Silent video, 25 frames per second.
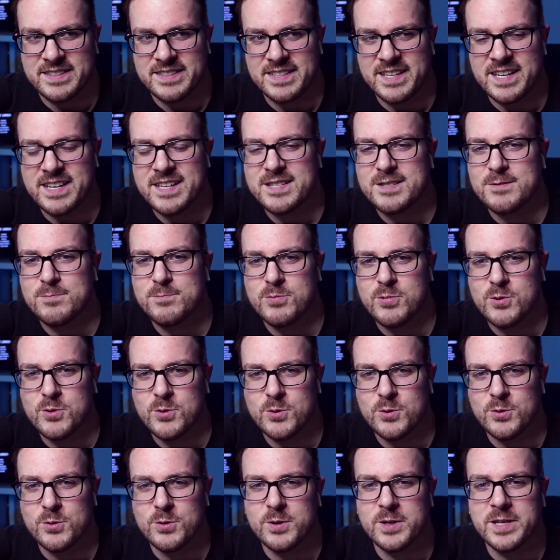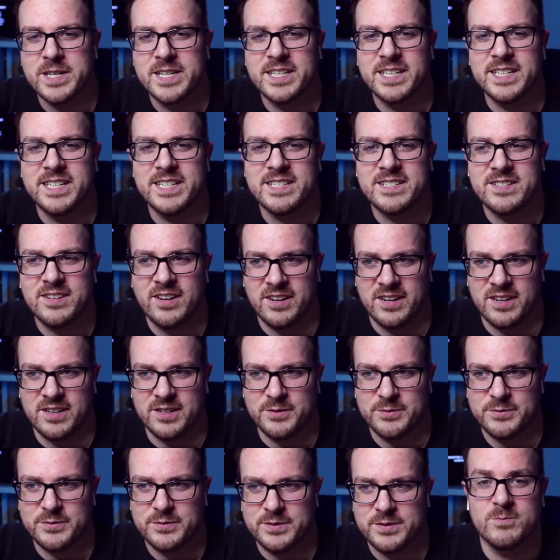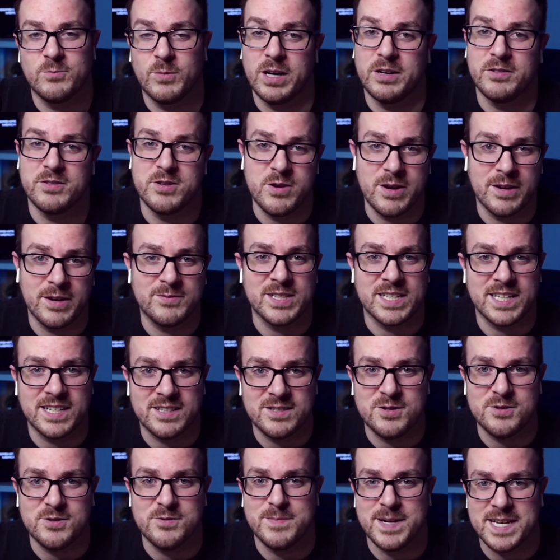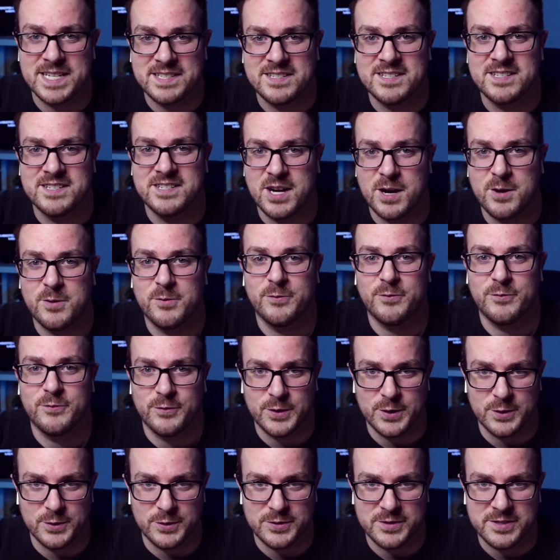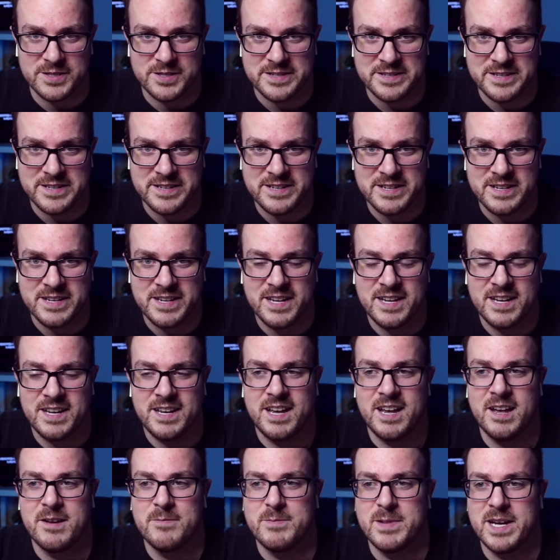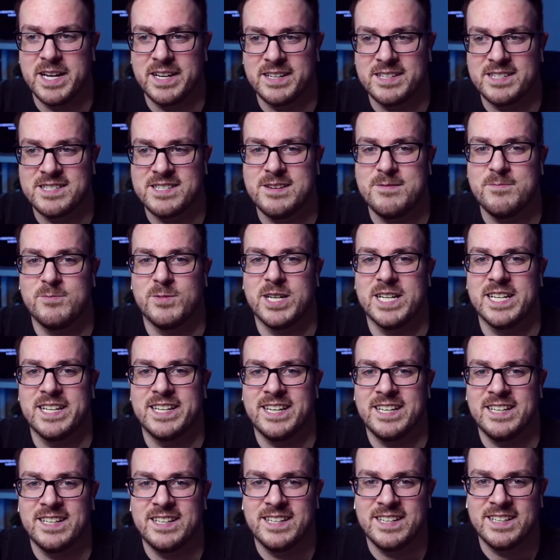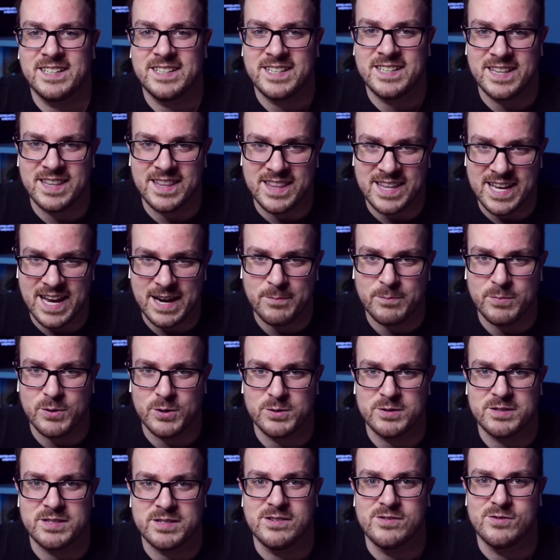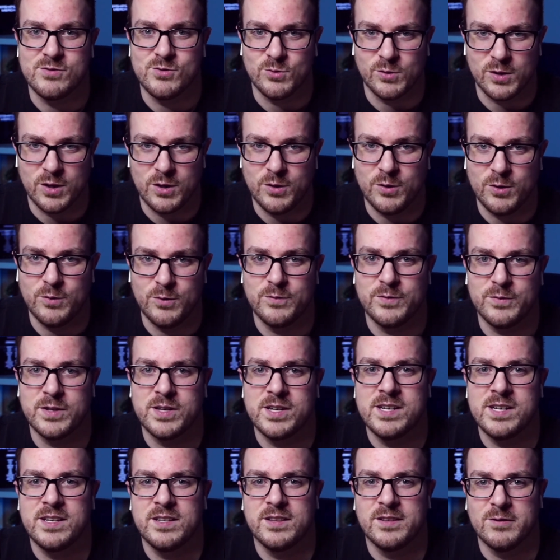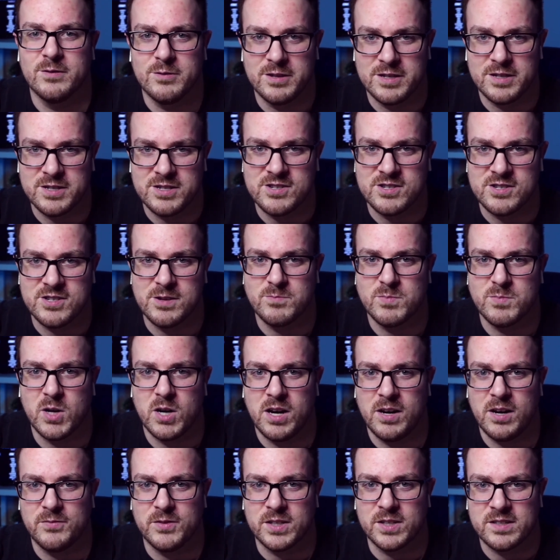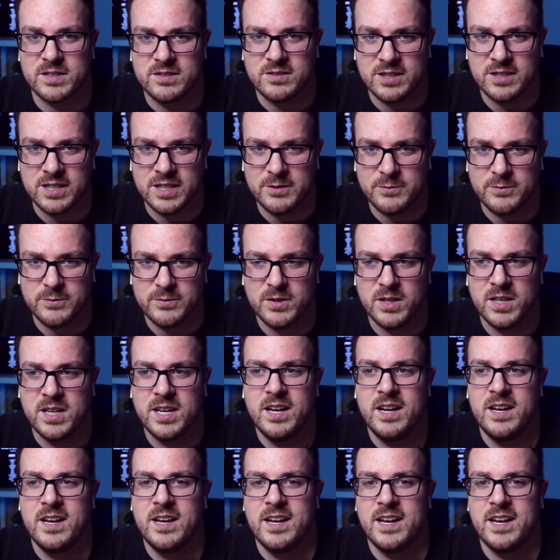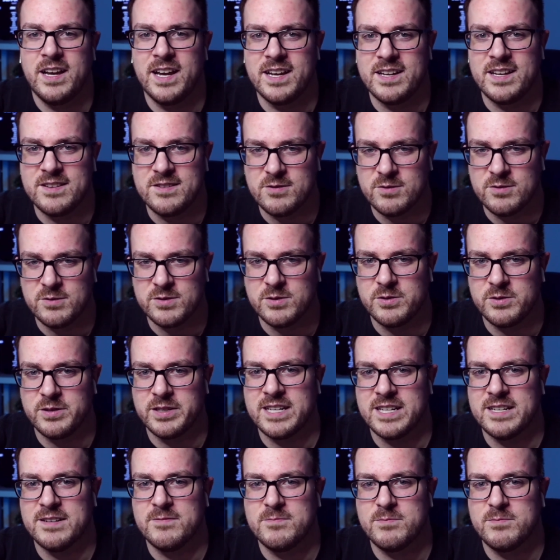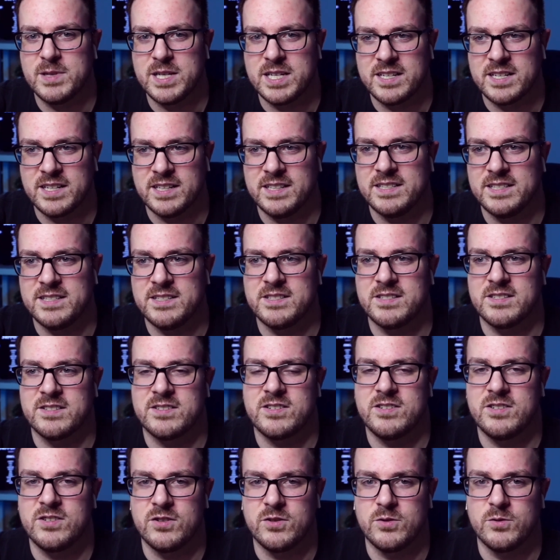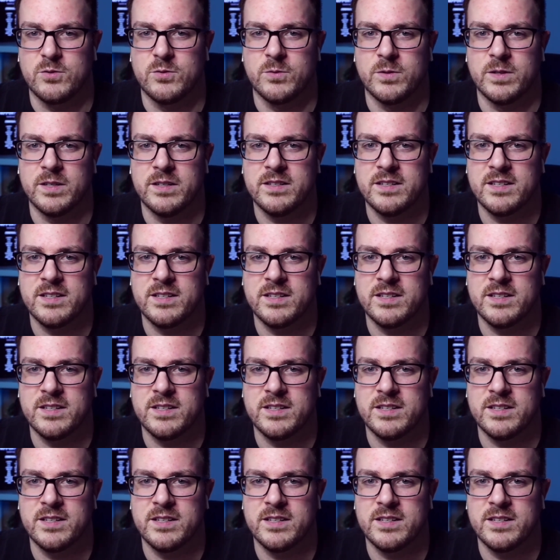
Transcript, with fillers: That's pretty tough. Well, you have to get your message out first and make it seem like that person drove the relationship off a cliff and you're doing it because you